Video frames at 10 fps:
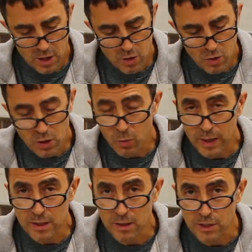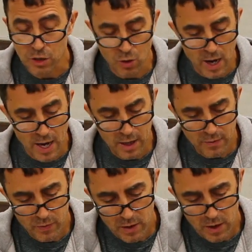you can wait till it's dry
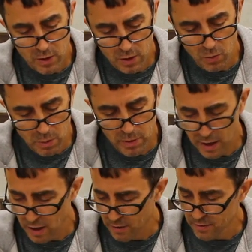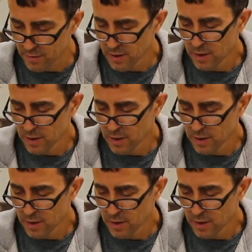and you can rub that off.